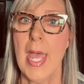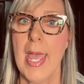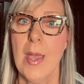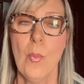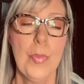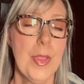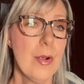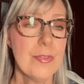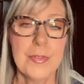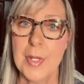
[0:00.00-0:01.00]
and
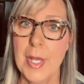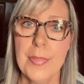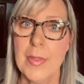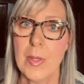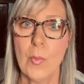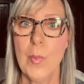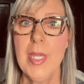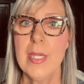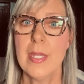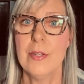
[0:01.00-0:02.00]
there's nothing
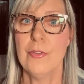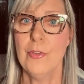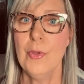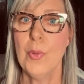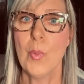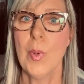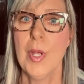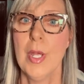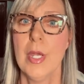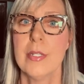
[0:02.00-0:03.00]
we can do
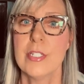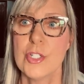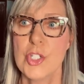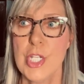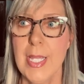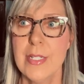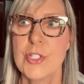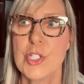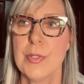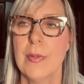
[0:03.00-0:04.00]
to
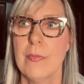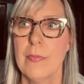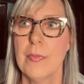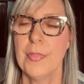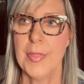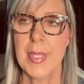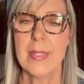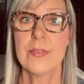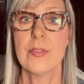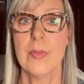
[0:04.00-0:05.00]
change
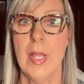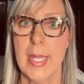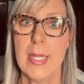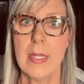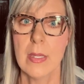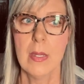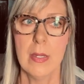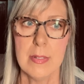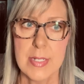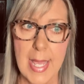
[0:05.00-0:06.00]
things like
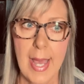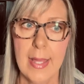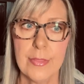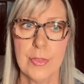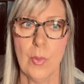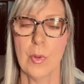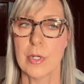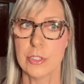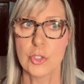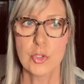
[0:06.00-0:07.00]
death or
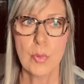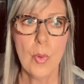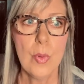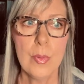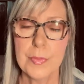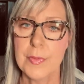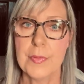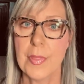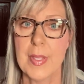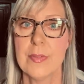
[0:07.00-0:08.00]
control
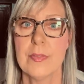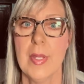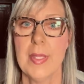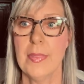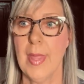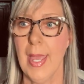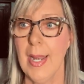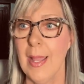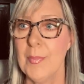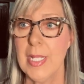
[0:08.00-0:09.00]
things like
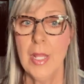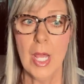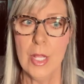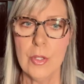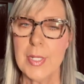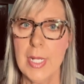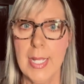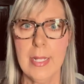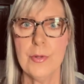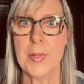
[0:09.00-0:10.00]
that. I mean, look at
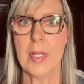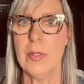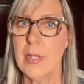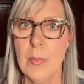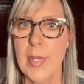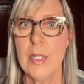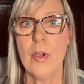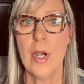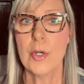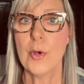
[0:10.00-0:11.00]
Andrea, look at my
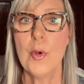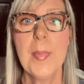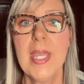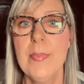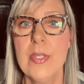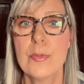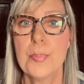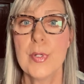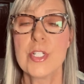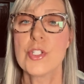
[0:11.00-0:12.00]
daughter, her baby is
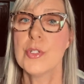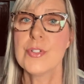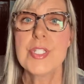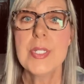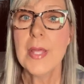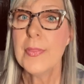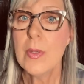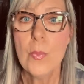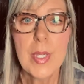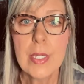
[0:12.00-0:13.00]
breached. There's
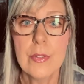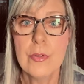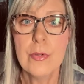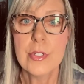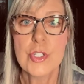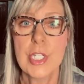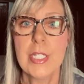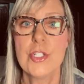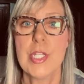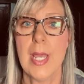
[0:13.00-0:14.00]
nothing we can do to
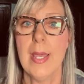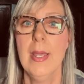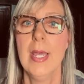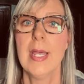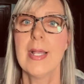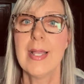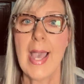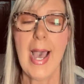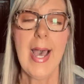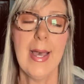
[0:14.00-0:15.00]
change that.
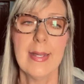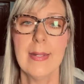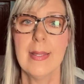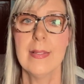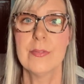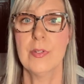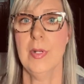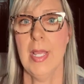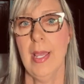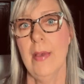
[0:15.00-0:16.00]
God is going
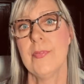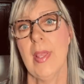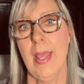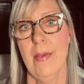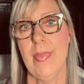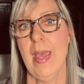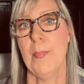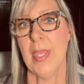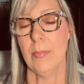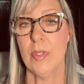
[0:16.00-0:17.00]
to have
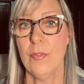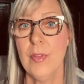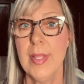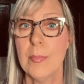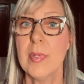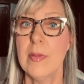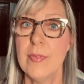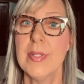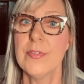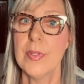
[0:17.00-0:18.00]
that baby flip if
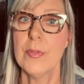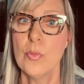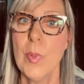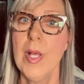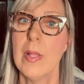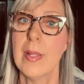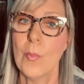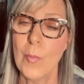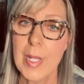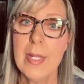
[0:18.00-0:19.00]
it's his will,
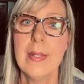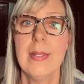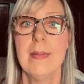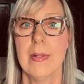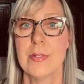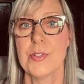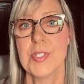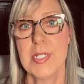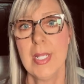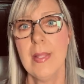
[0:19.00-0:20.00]
and we need to
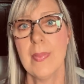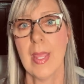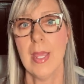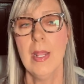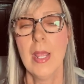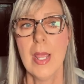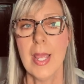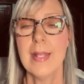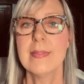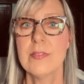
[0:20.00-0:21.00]
understand that
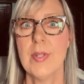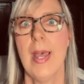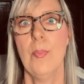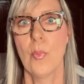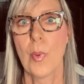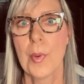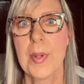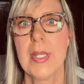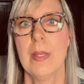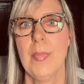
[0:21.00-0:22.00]
and stop
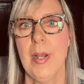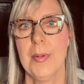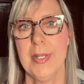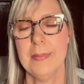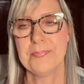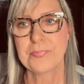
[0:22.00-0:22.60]
worrying about it.